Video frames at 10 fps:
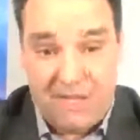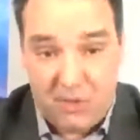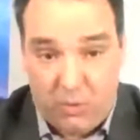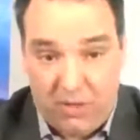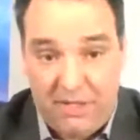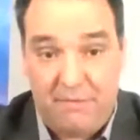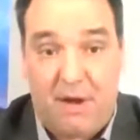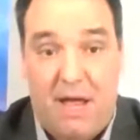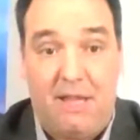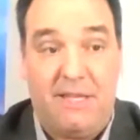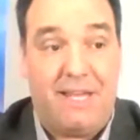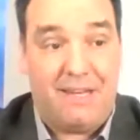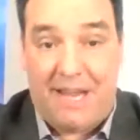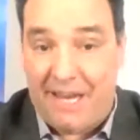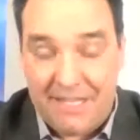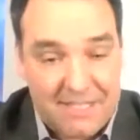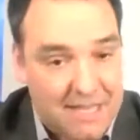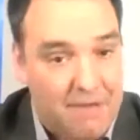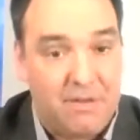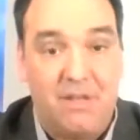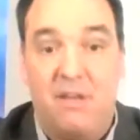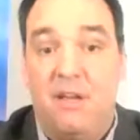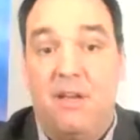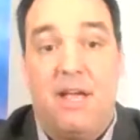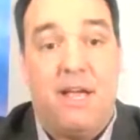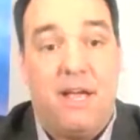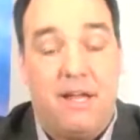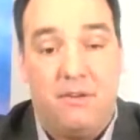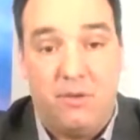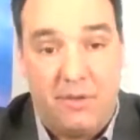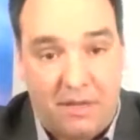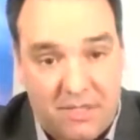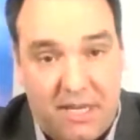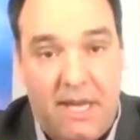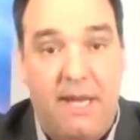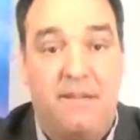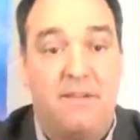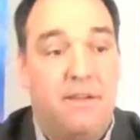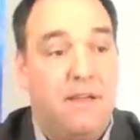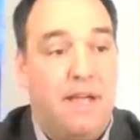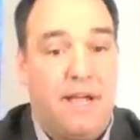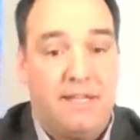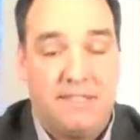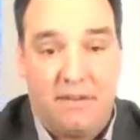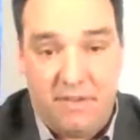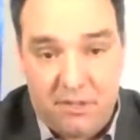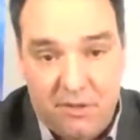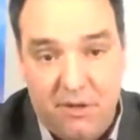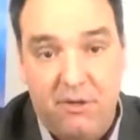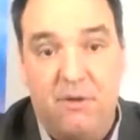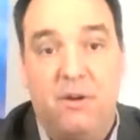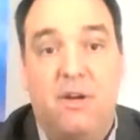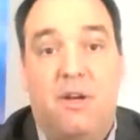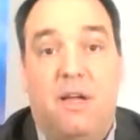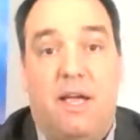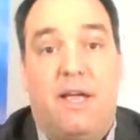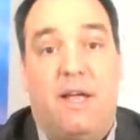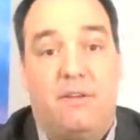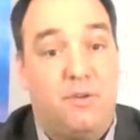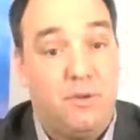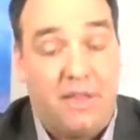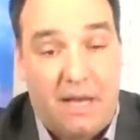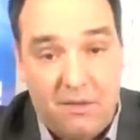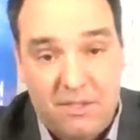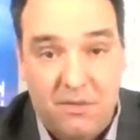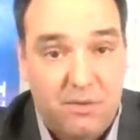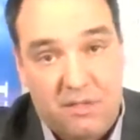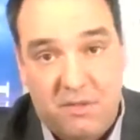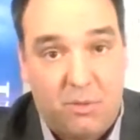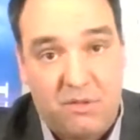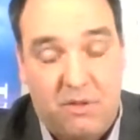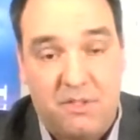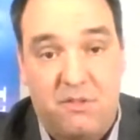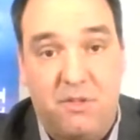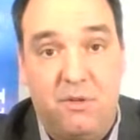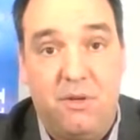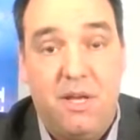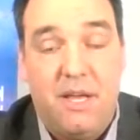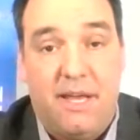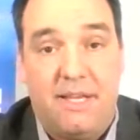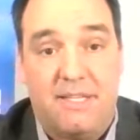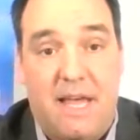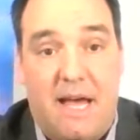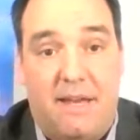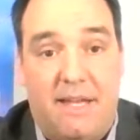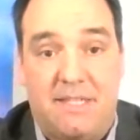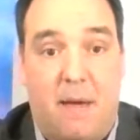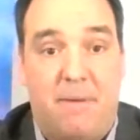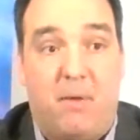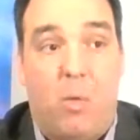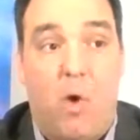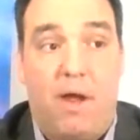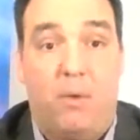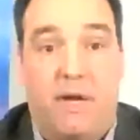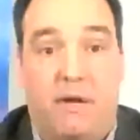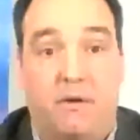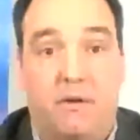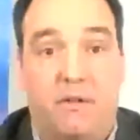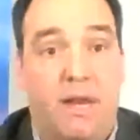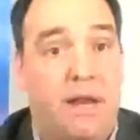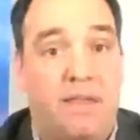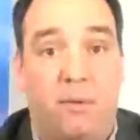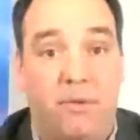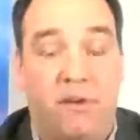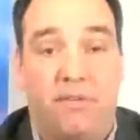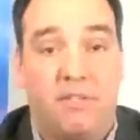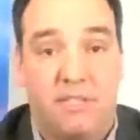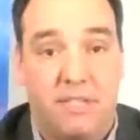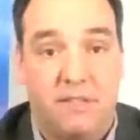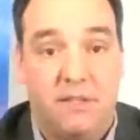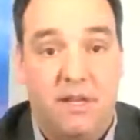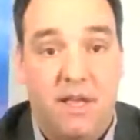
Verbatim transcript: this relief rally and 87 and 2008 and 72 and 2000, 2001, 2002 is that it's happening way quicker than anything we've ever seen.